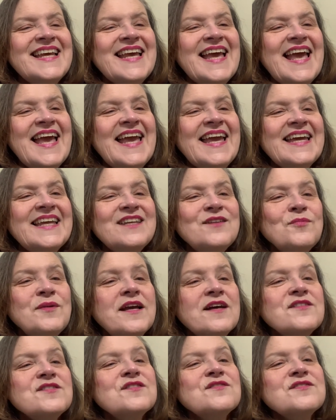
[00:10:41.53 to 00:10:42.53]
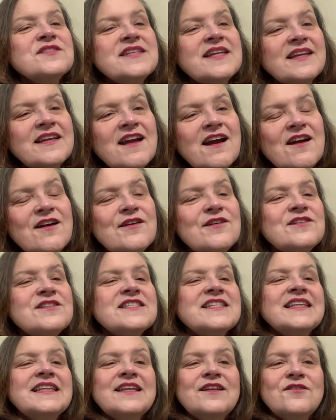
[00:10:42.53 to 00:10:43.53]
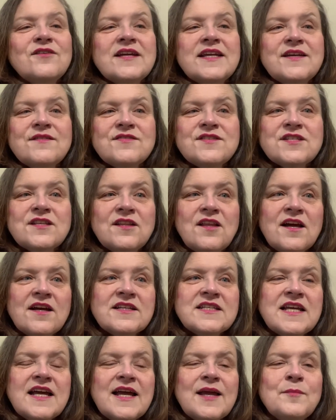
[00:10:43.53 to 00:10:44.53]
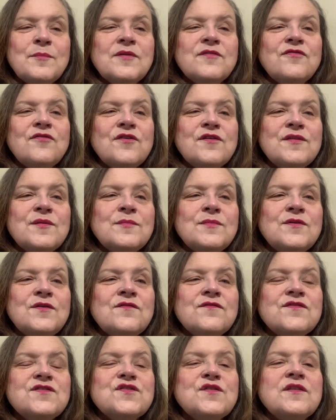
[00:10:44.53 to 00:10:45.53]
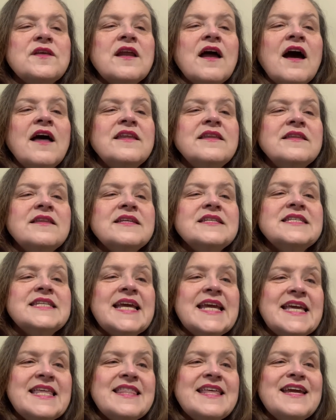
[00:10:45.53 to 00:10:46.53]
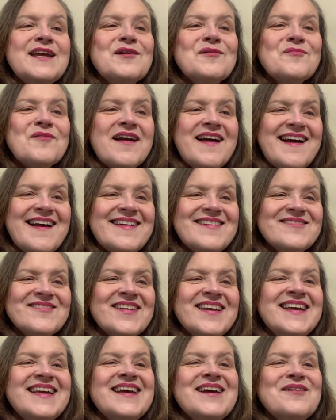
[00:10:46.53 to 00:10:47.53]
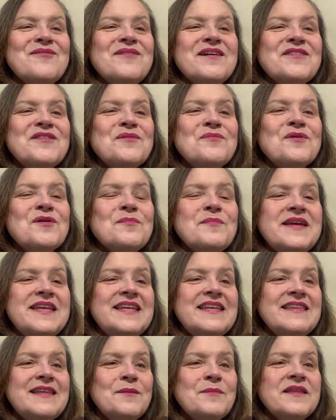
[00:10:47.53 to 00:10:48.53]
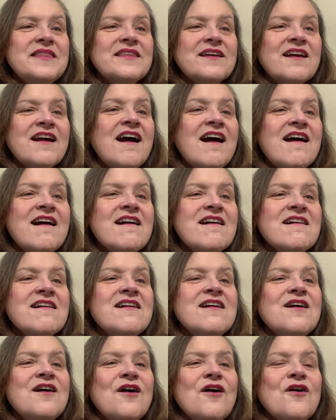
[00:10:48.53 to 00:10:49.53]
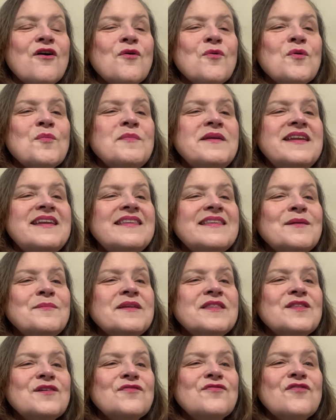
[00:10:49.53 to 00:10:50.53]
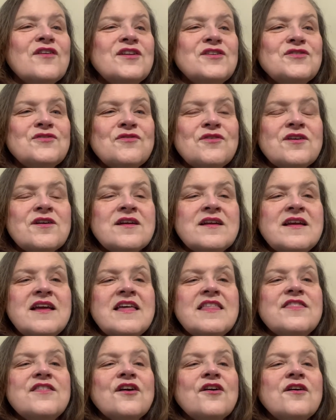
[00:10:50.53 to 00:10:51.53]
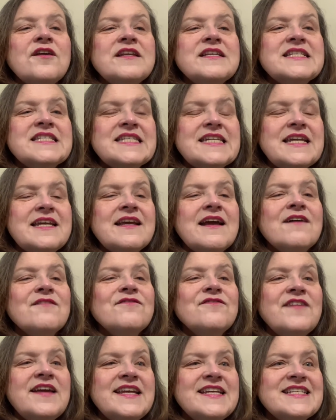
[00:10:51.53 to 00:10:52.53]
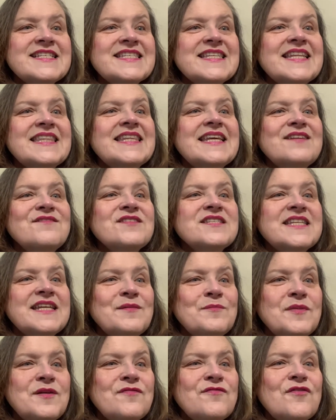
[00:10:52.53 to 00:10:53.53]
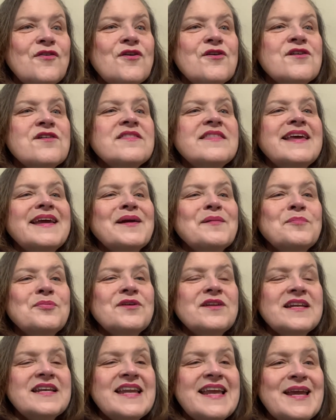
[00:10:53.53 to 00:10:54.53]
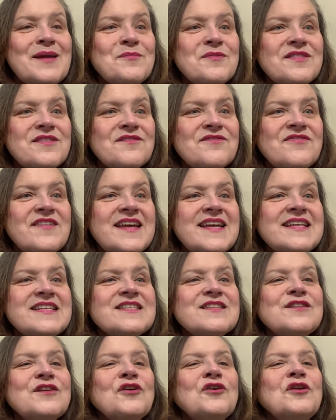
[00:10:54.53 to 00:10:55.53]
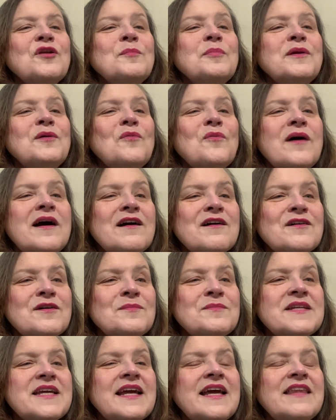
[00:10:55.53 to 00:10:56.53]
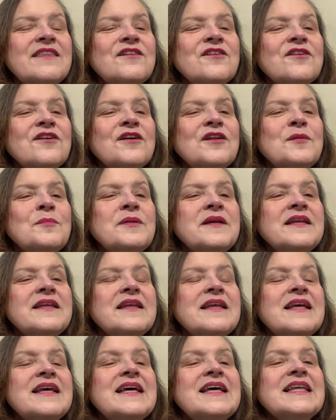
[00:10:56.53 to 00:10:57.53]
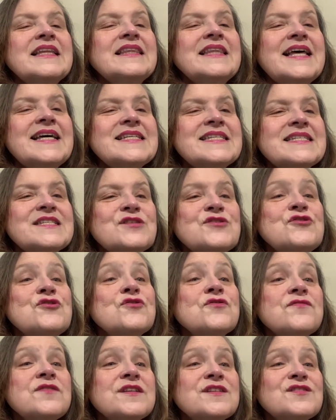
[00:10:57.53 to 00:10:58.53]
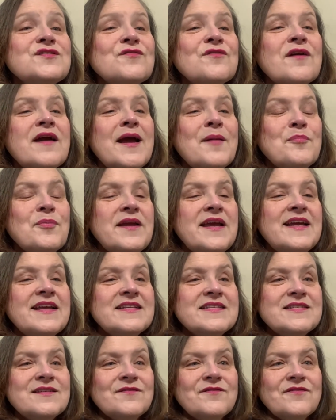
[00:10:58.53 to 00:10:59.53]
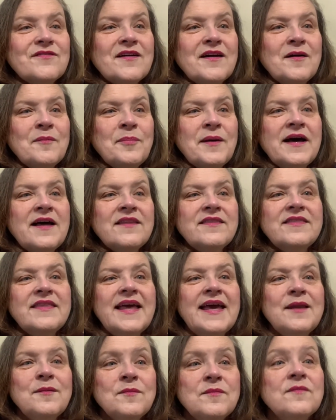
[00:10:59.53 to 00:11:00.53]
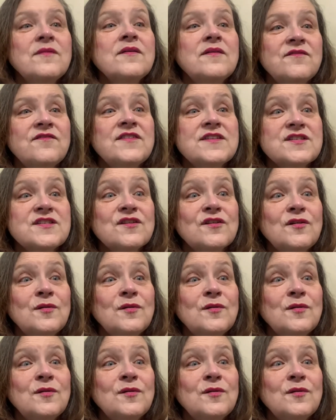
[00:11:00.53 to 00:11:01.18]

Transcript: And we also send cards and little gifts a long time before the move so that on the day they arrive, whether we're meeting them at the car or we're meeting them at the front door, they're going to see a face that they've seen before. They can put a name with a face. They're going to be welcomed and they're going to be less nervous or apprehensive about that physical